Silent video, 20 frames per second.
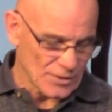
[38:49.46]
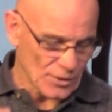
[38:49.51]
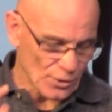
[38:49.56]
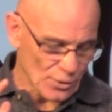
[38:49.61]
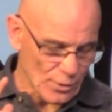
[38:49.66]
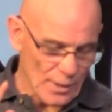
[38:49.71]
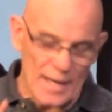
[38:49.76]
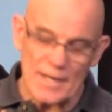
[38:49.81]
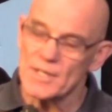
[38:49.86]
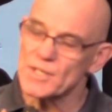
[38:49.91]

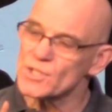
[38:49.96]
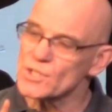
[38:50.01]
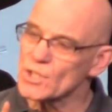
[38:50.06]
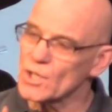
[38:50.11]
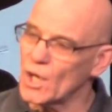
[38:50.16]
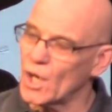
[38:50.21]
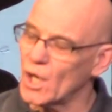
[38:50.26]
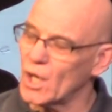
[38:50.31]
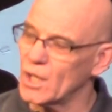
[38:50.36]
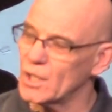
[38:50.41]
The
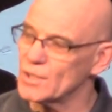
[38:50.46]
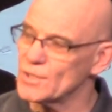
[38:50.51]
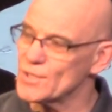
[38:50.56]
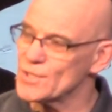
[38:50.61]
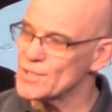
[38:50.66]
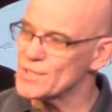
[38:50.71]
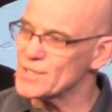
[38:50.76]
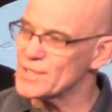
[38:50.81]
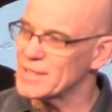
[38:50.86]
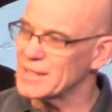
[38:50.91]
greatest
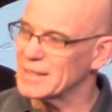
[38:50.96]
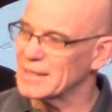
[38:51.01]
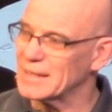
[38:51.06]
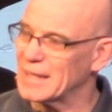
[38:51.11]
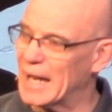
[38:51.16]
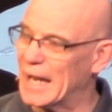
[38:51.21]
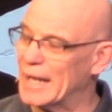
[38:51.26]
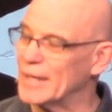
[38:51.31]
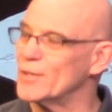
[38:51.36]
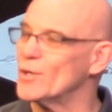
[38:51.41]
cause
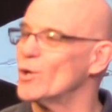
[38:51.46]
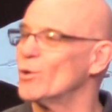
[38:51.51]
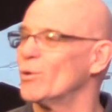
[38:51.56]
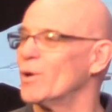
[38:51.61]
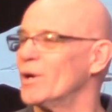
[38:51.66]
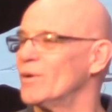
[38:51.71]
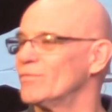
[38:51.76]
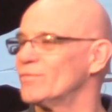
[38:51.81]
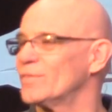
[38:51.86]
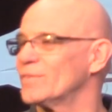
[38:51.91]
I
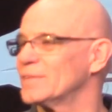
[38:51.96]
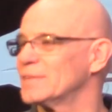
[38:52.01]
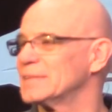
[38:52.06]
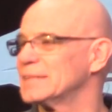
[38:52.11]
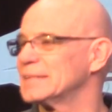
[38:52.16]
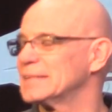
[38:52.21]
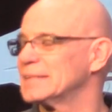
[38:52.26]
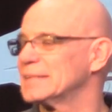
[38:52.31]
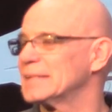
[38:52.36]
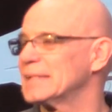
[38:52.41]
know of
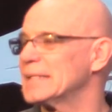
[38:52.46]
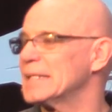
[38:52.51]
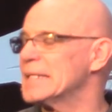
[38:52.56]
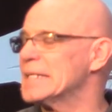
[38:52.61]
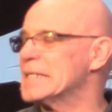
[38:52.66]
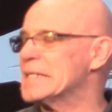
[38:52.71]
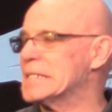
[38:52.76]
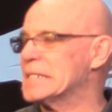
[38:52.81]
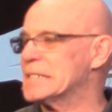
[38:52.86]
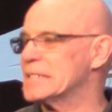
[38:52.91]

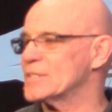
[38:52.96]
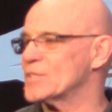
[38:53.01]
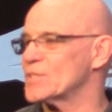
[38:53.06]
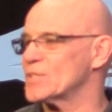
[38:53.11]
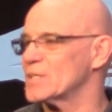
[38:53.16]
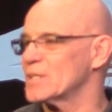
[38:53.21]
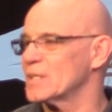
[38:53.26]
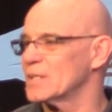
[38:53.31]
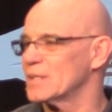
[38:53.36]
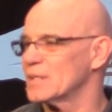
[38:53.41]

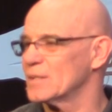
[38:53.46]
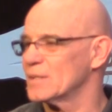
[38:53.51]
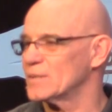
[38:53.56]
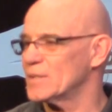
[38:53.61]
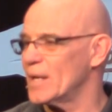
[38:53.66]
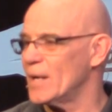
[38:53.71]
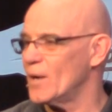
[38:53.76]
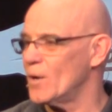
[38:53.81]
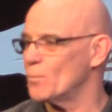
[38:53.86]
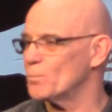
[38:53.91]
is
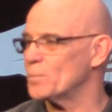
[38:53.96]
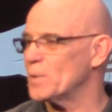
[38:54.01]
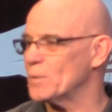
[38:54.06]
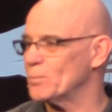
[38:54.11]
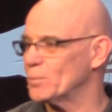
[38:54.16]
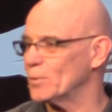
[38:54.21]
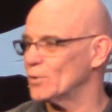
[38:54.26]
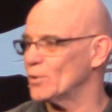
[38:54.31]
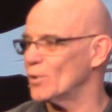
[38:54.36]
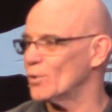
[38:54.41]
to help
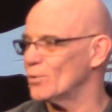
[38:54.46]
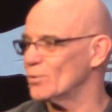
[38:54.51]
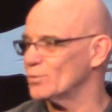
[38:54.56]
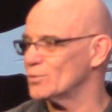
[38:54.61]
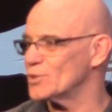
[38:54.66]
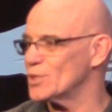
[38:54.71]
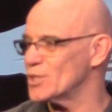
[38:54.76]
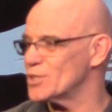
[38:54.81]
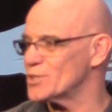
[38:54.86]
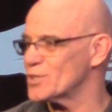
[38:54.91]
people
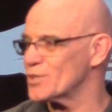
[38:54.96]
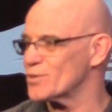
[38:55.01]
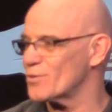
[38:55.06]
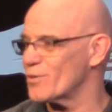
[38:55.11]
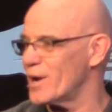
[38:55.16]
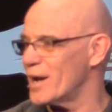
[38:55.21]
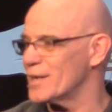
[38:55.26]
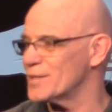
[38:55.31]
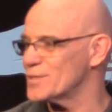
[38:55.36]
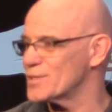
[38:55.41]
know Jesus
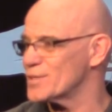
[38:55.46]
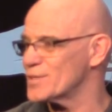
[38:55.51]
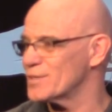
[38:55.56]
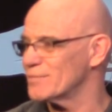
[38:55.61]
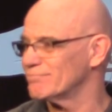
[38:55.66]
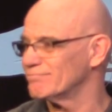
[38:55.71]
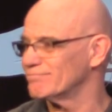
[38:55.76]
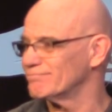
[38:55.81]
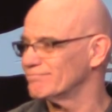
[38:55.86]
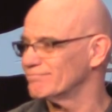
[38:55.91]

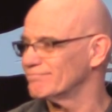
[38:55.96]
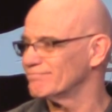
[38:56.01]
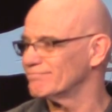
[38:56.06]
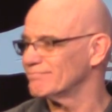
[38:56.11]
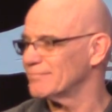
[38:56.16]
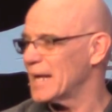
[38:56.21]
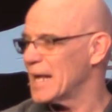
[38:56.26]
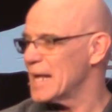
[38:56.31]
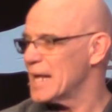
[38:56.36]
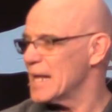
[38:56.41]
Christ.
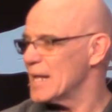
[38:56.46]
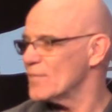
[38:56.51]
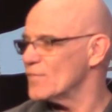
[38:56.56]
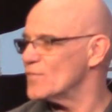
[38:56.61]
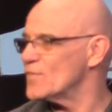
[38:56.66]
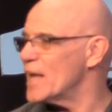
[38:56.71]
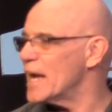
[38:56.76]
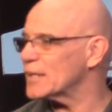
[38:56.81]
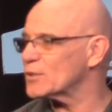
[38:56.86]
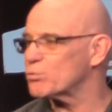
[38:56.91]

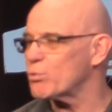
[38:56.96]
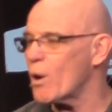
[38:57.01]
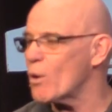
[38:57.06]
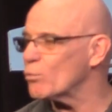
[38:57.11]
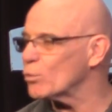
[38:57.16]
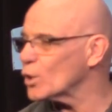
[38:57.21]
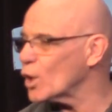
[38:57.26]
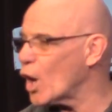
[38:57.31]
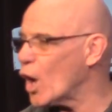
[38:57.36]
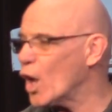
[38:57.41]
That's
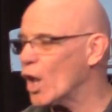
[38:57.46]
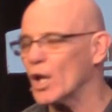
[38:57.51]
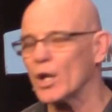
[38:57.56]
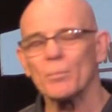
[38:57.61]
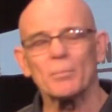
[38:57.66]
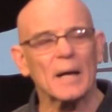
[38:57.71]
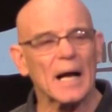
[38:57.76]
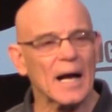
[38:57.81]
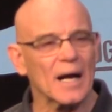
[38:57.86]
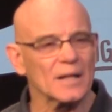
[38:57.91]
what we're
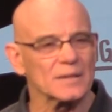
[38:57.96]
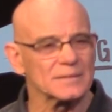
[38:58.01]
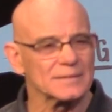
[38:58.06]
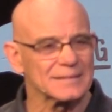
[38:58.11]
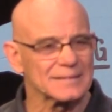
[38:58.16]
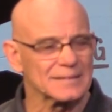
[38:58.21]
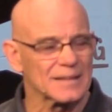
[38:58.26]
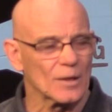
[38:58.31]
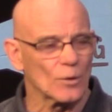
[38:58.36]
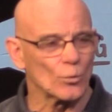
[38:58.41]
all about
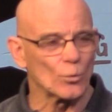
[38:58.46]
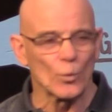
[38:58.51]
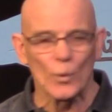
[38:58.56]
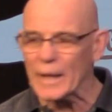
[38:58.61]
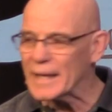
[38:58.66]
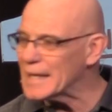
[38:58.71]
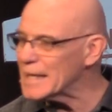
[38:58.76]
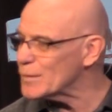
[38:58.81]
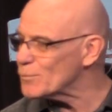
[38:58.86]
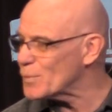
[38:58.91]

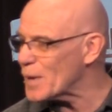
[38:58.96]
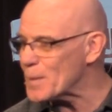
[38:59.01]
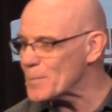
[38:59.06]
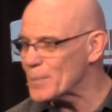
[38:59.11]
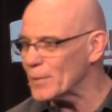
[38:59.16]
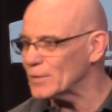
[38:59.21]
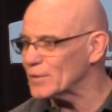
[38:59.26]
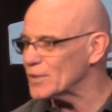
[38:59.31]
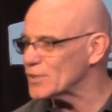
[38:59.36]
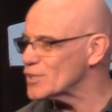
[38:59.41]
winning
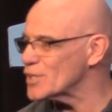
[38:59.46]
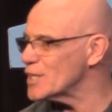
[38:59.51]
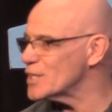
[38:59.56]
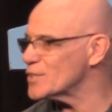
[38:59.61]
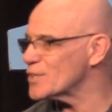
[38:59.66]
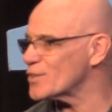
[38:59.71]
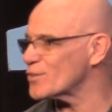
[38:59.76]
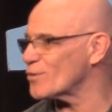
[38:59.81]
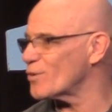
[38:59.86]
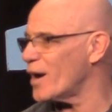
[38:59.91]
people to
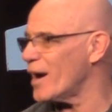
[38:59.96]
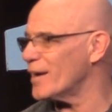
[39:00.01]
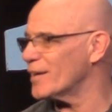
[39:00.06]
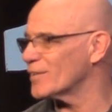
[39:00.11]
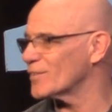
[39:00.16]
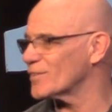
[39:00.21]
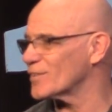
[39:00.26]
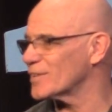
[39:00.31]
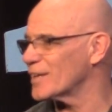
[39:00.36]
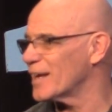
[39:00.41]
Jesus
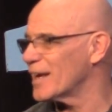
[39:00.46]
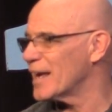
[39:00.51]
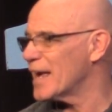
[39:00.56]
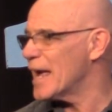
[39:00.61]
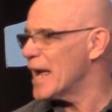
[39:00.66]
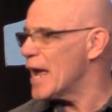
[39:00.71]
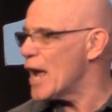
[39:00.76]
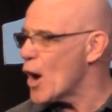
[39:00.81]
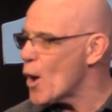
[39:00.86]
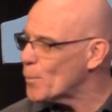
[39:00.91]
Christ,
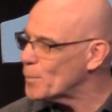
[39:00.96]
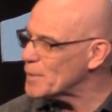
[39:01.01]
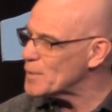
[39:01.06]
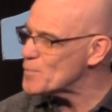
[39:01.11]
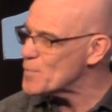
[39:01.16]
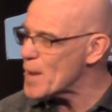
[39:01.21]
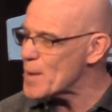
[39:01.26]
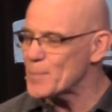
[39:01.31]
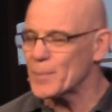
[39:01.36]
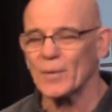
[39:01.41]

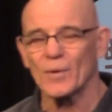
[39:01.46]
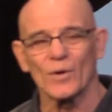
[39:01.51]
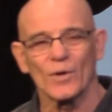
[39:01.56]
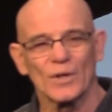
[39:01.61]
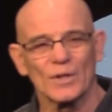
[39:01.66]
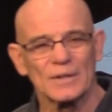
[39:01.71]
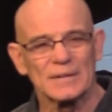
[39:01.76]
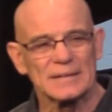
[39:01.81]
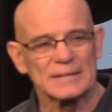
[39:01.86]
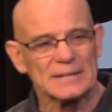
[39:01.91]
helping
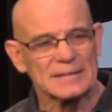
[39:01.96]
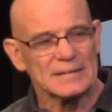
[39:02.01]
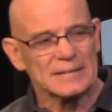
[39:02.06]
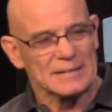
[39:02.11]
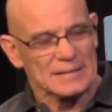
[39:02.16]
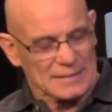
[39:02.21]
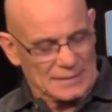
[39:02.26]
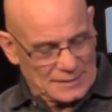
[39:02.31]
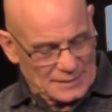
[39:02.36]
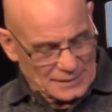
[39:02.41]
people
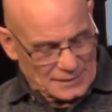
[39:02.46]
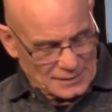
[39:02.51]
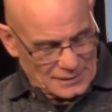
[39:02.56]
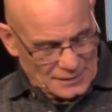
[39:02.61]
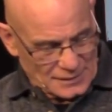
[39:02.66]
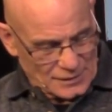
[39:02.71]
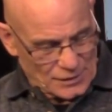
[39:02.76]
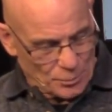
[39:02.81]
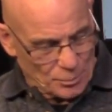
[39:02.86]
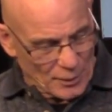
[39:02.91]

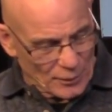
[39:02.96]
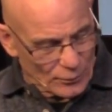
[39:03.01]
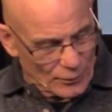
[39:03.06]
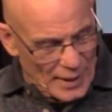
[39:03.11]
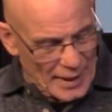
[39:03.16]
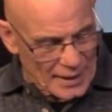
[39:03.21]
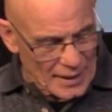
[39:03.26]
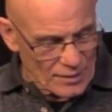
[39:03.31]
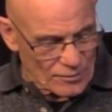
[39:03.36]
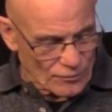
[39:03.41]
to be
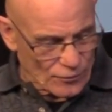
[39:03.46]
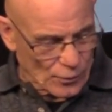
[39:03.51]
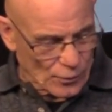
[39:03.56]
ready